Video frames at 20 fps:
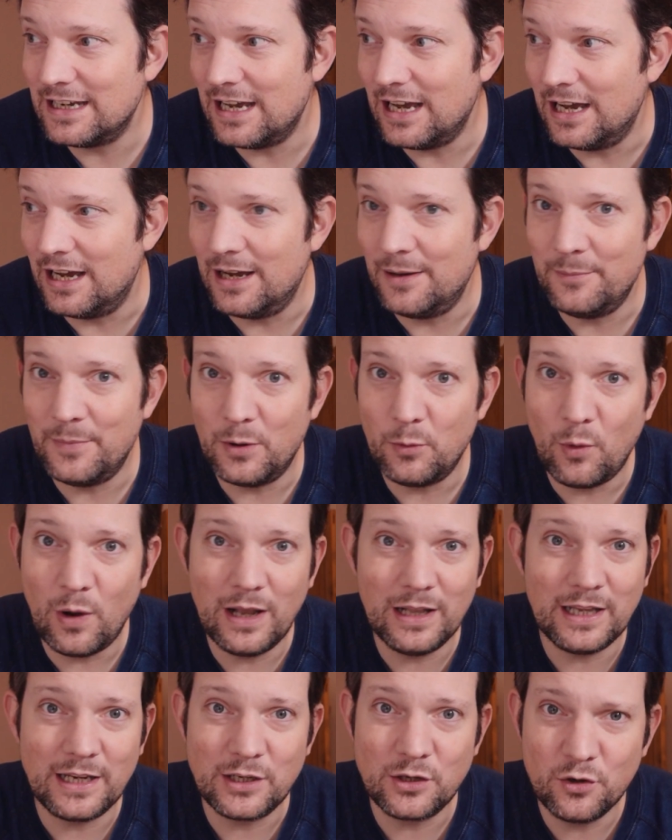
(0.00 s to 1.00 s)
um,
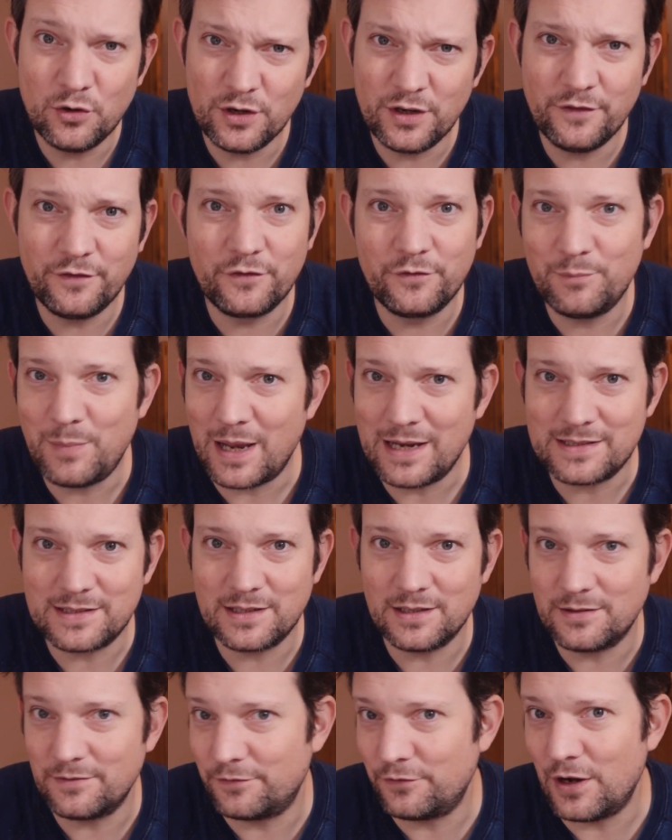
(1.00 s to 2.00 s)
while I could have
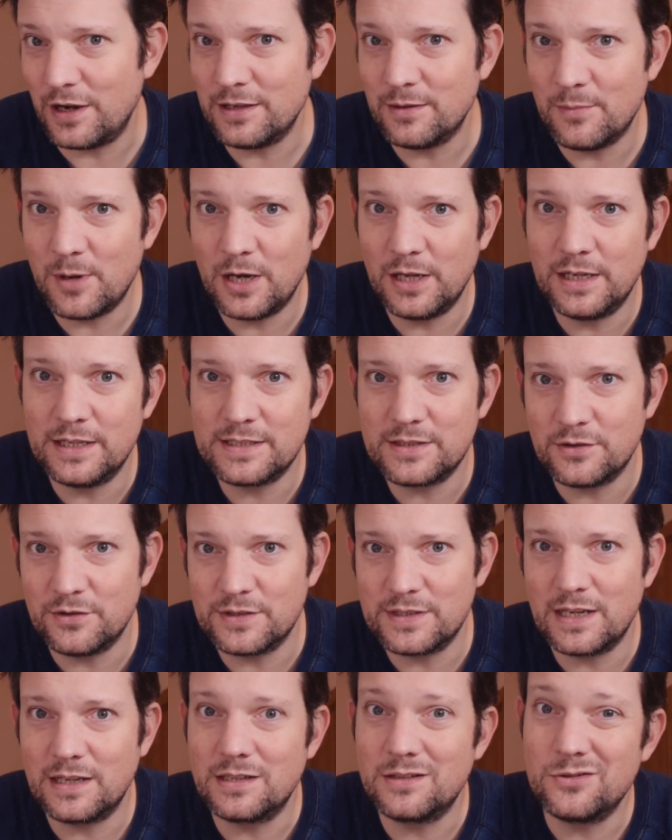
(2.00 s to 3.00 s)
pestered a friend of mine and sort of
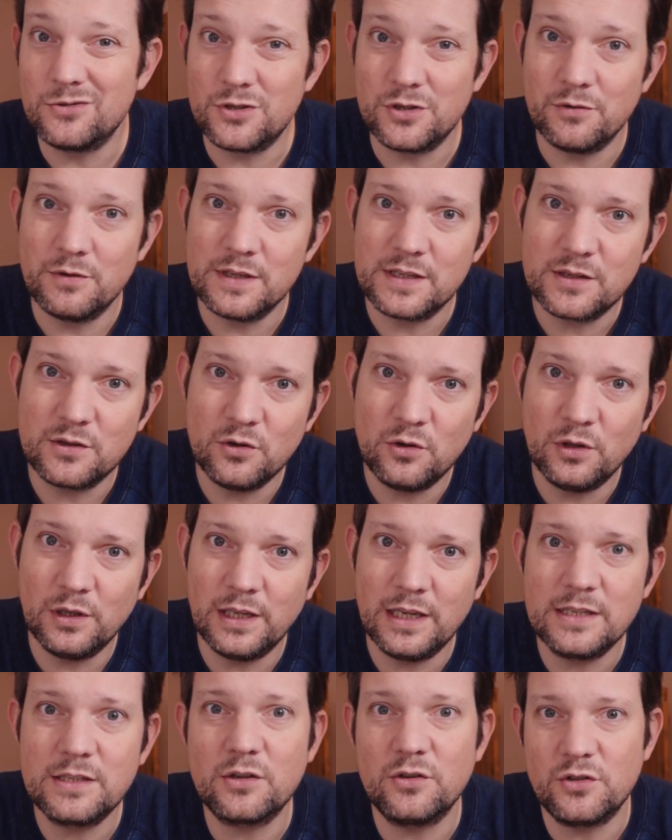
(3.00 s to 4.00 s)
said, could you install
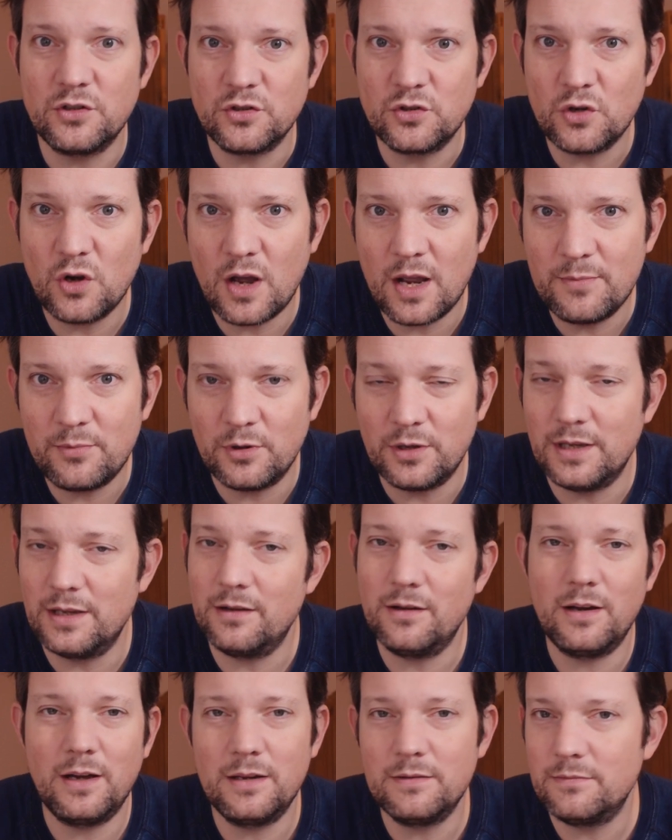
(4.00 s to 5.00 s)
this? Could you try putting it?
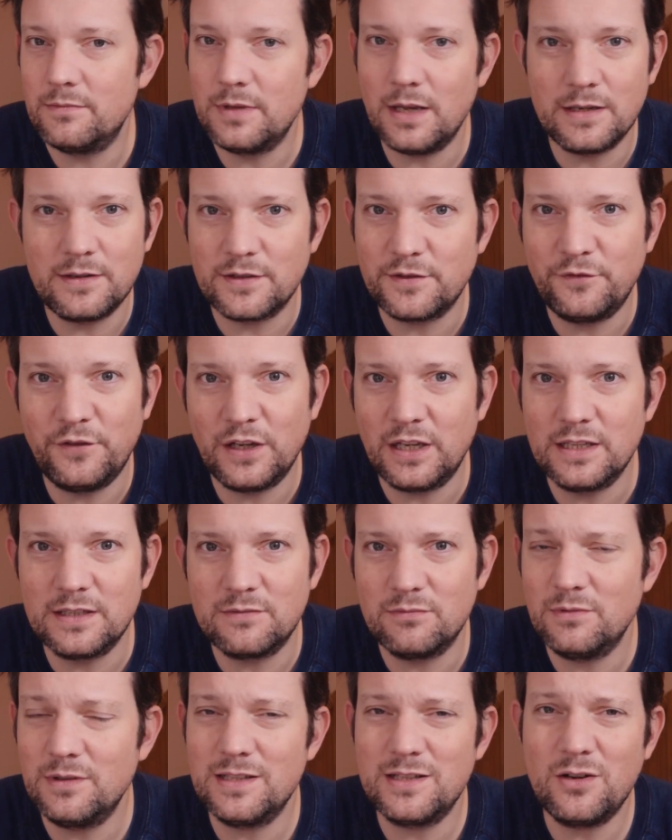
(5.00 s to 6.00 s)
I, I just figured,
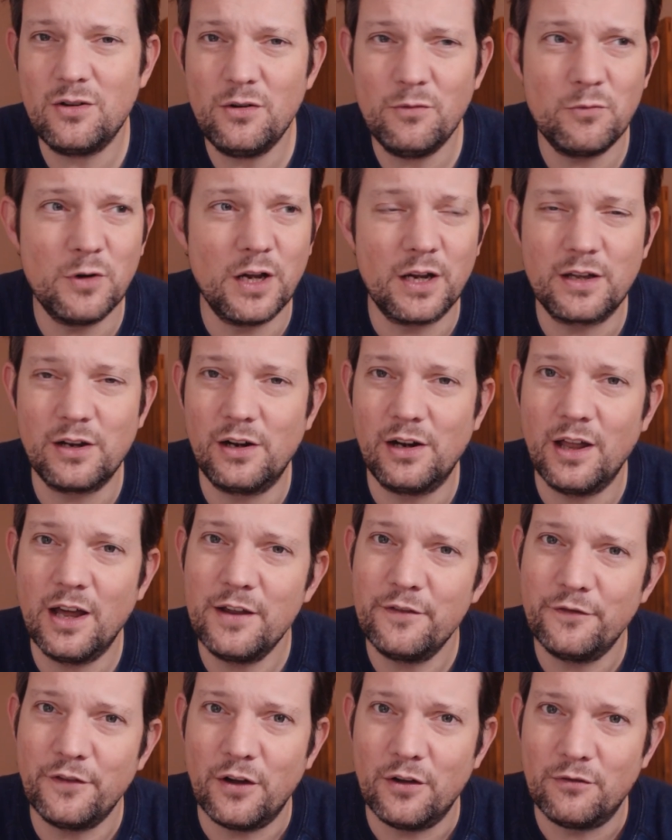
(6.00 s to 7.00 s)
well, it's got to work on an
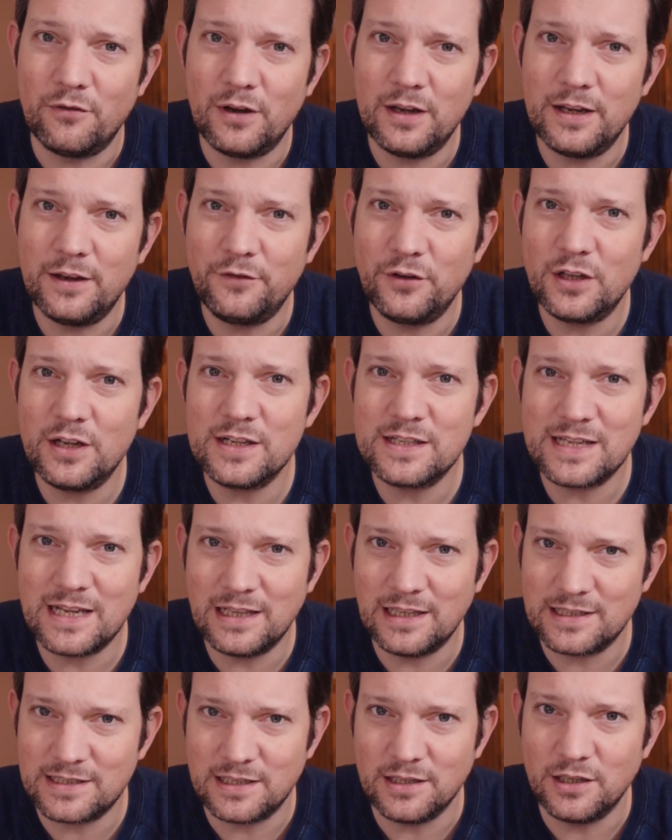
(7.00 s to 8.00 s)
iPhone, right? If you're going to sell
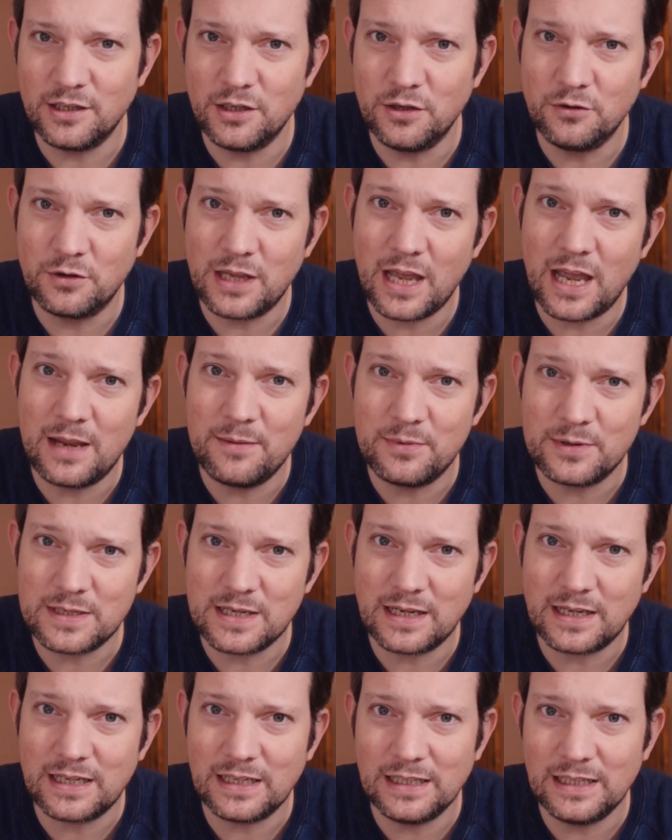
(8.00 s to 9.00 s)
this in the U K
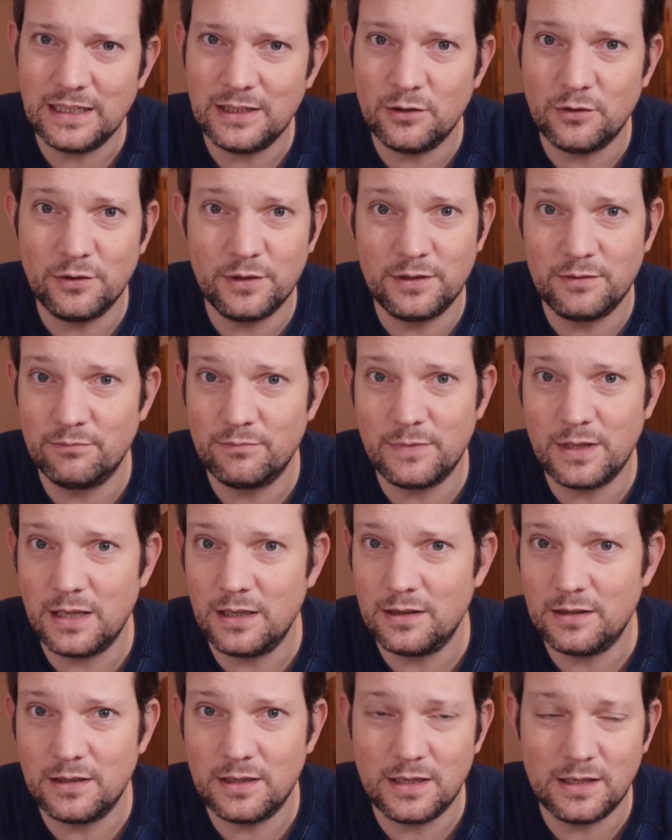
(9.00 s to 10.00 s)
particularly, or in,
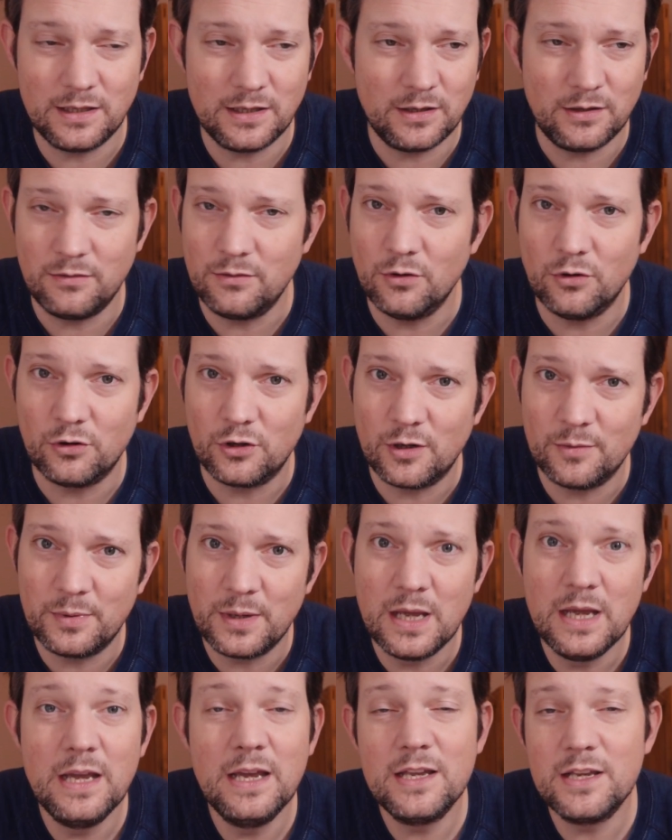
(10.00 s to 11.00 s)
in, in Europe,
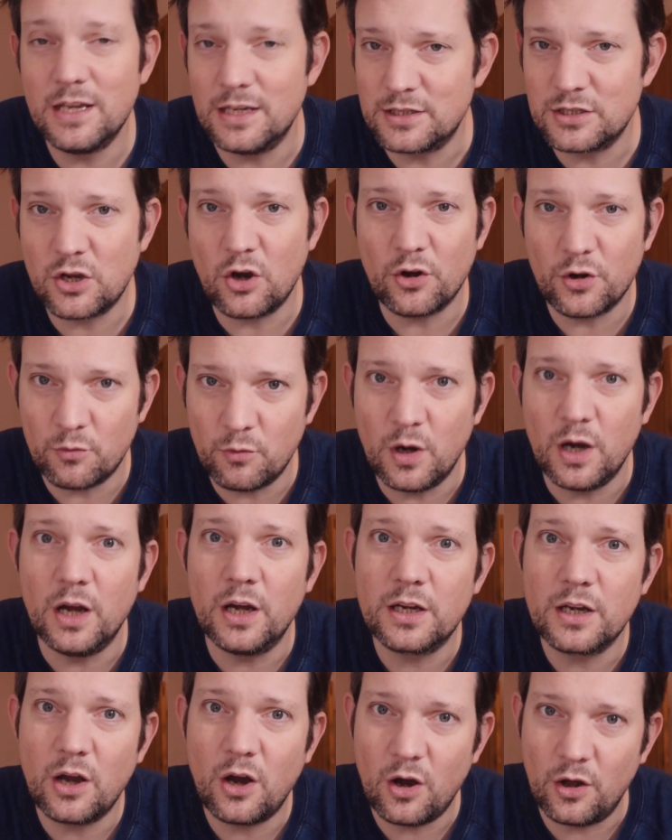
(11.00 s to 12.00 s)
it's got to
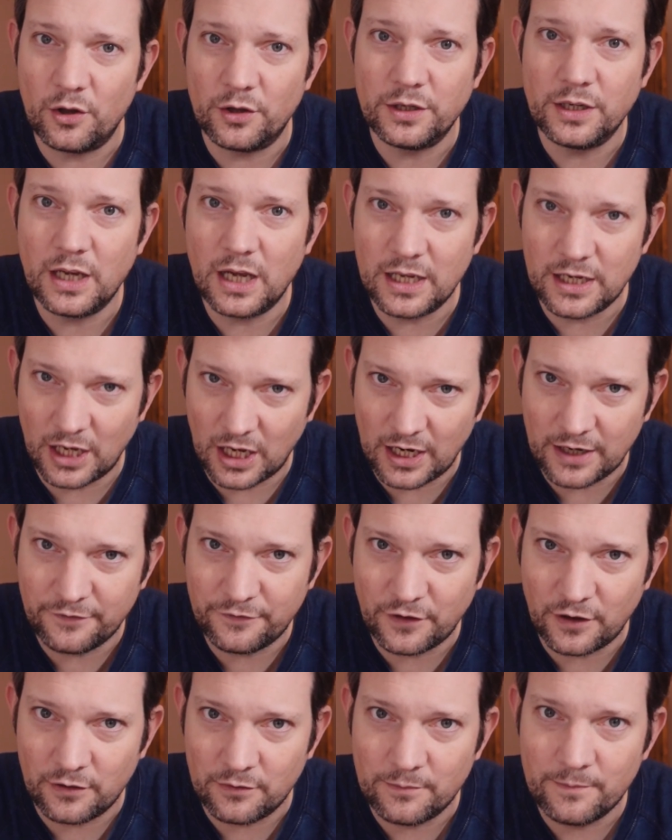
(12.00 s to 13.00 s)
work on an
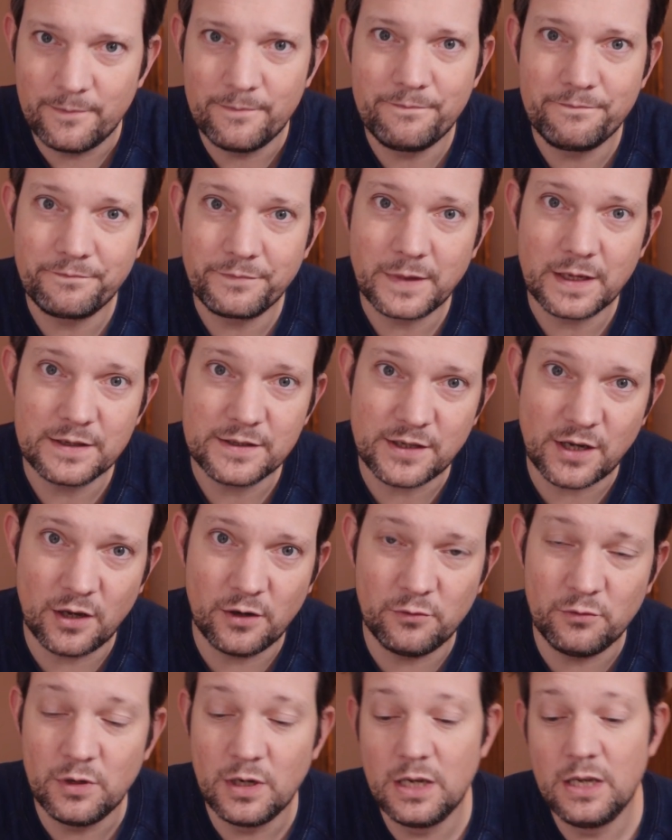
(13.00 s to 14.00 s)
iPhone.
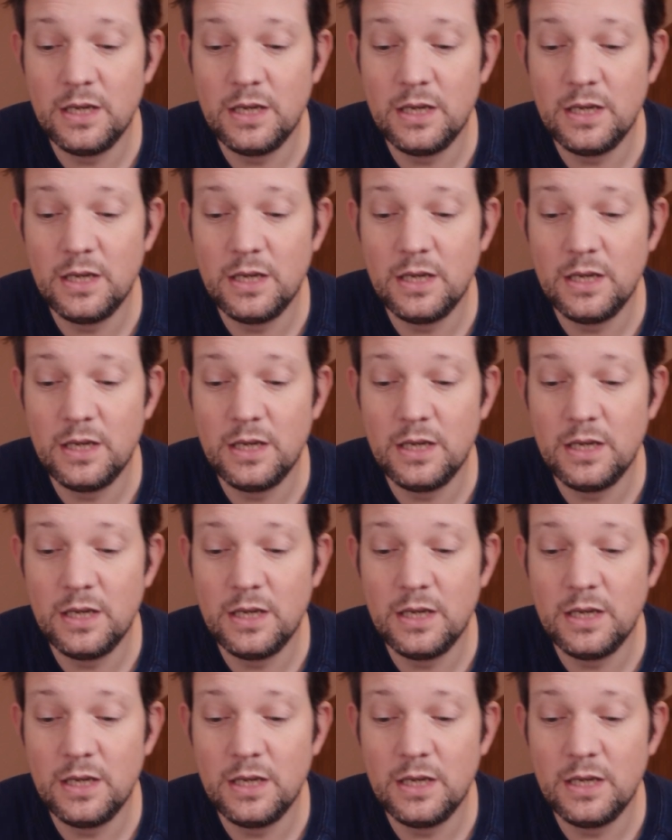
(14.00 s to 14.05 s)
So